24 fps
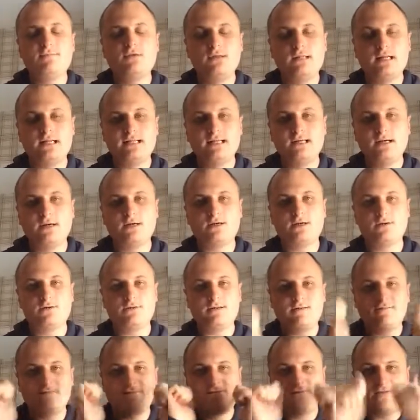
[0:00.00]
Leny
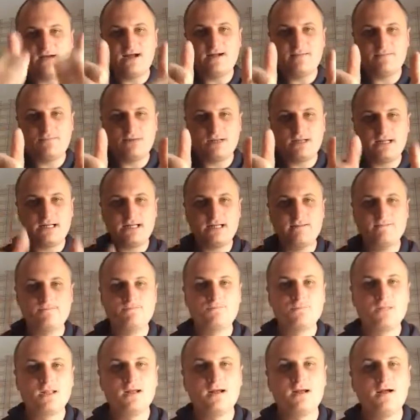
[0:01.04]
Yoro, then fair play.
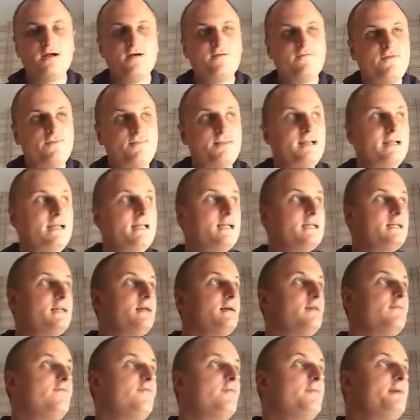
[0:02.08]
For me,
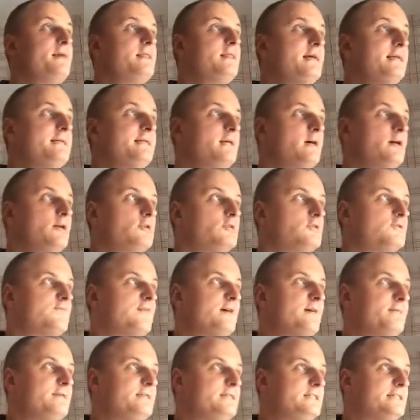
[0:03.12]
Leny Yoro's
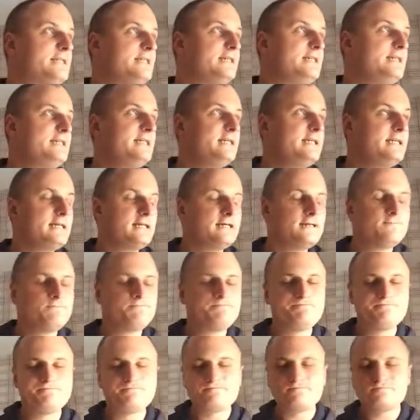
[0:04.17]
family's key here,
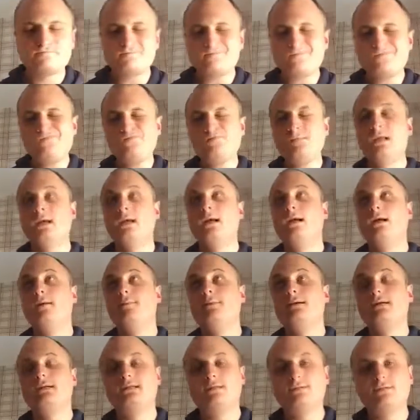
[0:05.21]

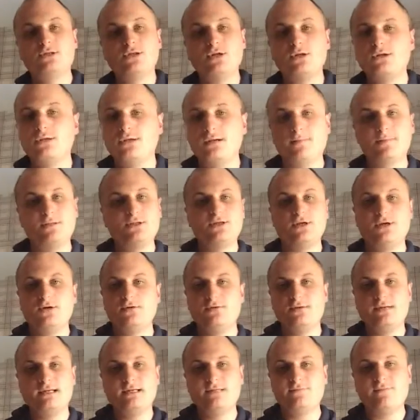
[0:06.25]
because I'm sure
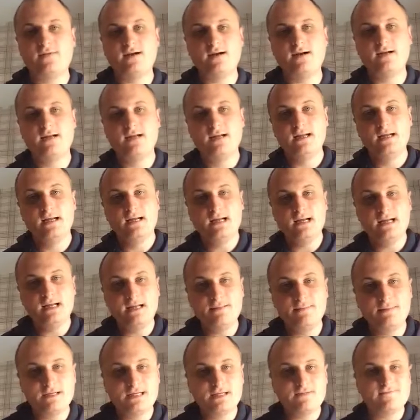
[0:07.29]
him
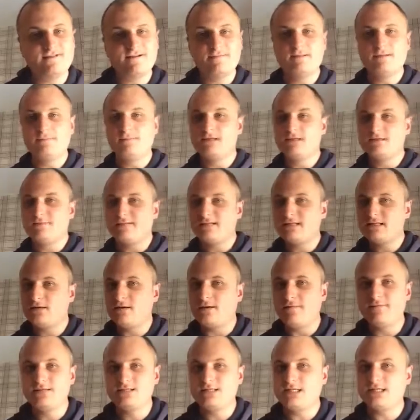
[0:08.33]
and his family must have had the
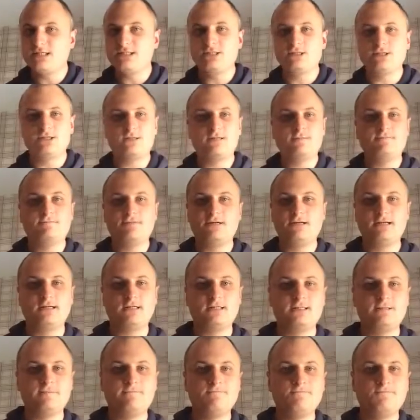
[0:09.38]
conversation,
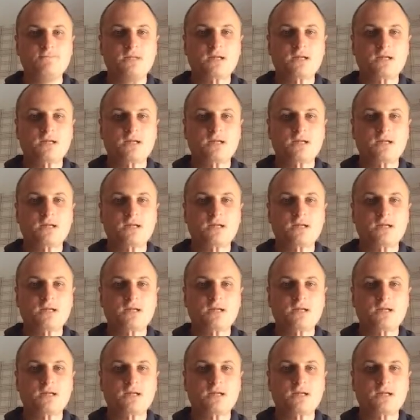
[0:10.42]
because